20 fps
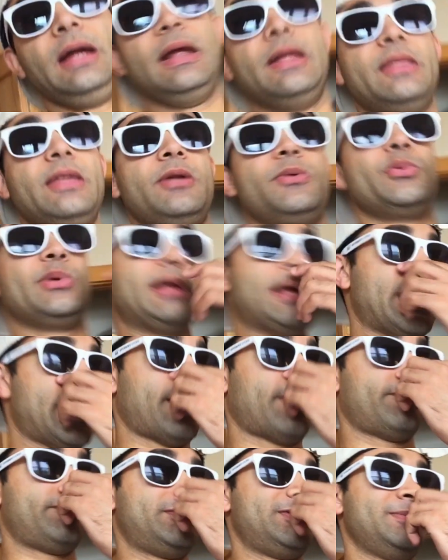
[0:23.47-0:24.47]
and then we
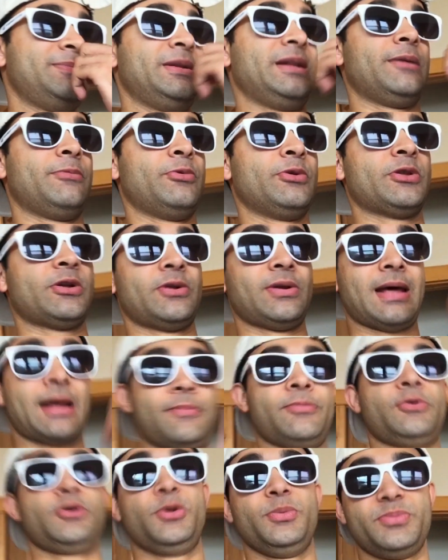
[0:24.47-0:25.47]
have to meet up with our
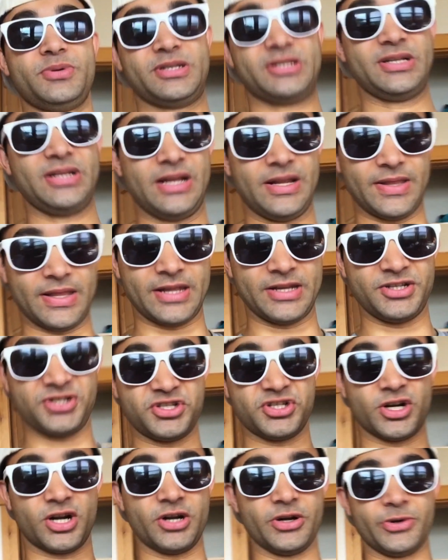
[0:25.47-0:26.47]
lab groups and then
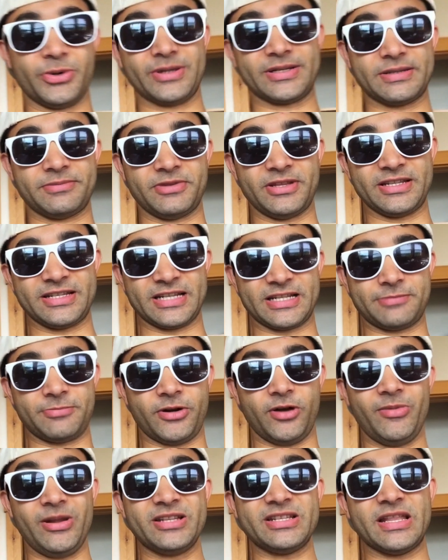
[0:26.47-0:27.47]
start doing some of these
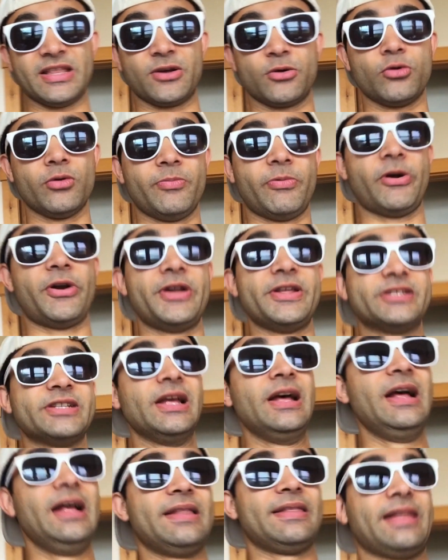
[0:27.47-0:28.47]
experiments. And the cool part
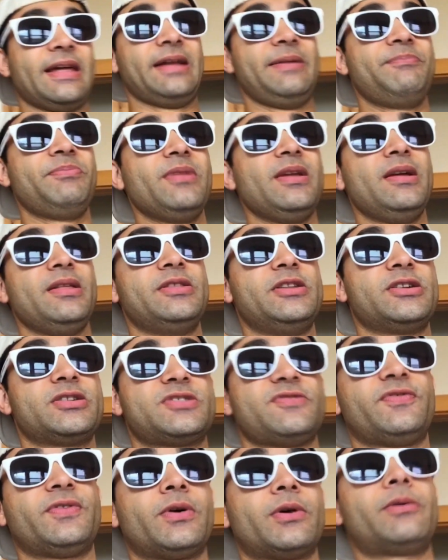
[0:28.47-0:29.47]
is, like,
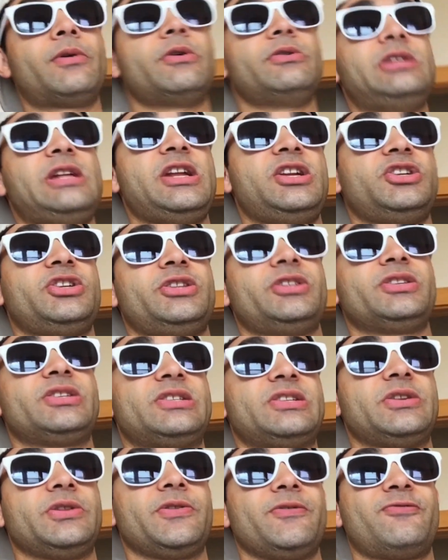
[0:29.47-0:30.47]
there's 4
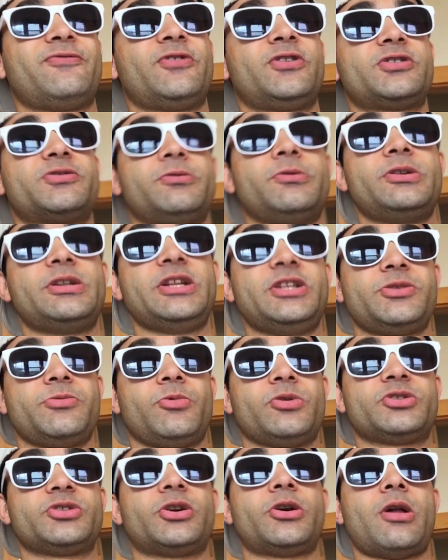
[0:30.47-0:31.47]
rotations. So the first
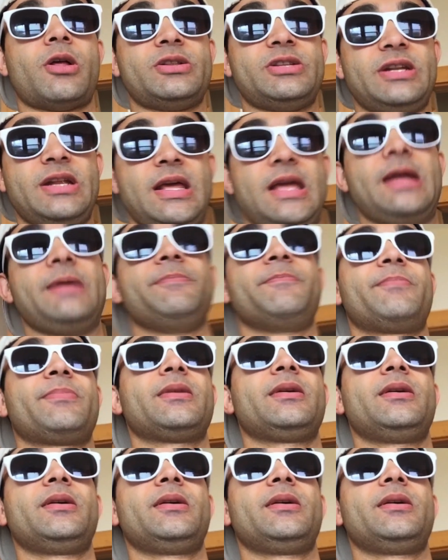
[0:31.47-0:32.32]
rotation we'll start on today,